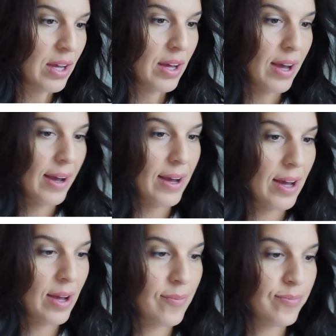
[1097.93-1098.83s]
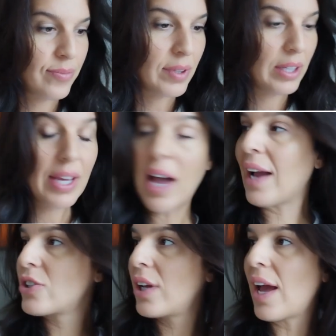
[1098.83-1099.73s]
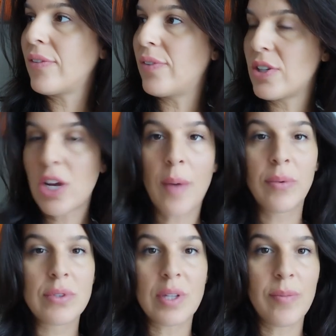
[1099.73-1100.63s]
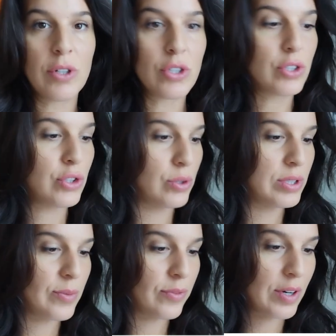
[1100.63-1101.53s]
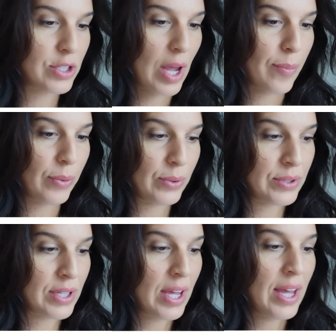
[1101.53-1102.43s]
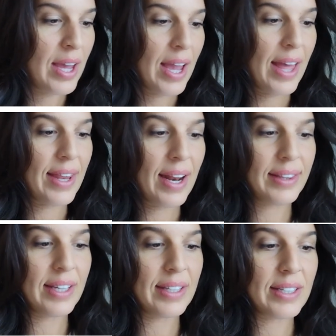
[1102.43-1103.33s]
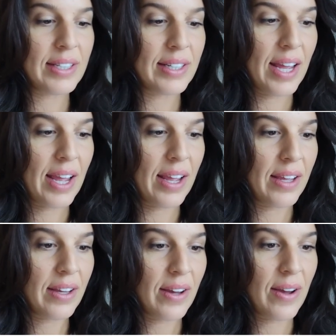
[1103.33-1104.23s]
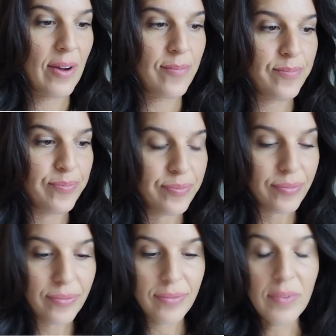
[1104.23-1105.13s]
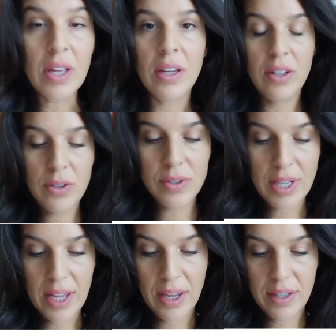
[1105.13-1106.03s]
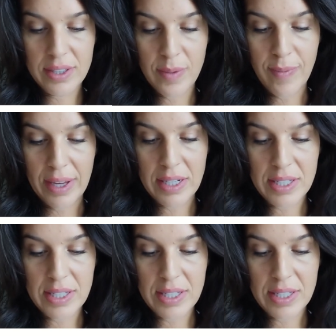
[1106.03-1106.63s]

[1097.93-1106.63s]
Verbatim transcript: Um, yeah, I actually have fresh apples, so I'm going to just juice some fresh apples. And then at the end of the day, um, you take some magnesium